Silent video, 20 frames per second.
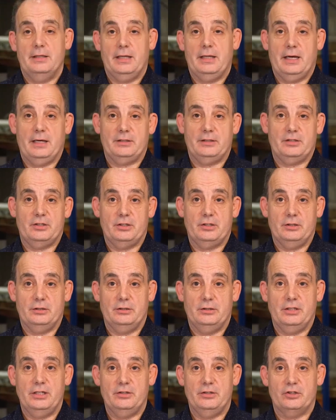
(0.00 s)
That
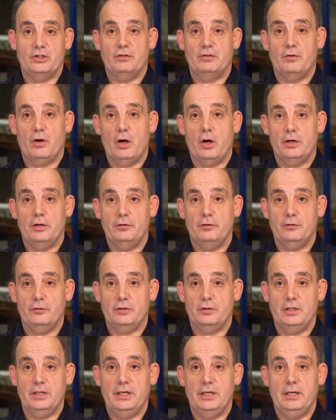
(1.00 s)
didn't
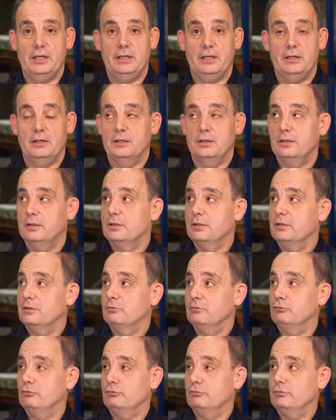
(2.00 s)
survive the...
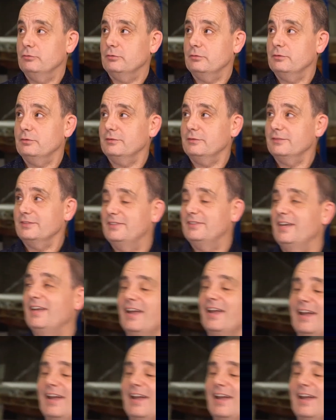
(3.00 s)
Vigorous testing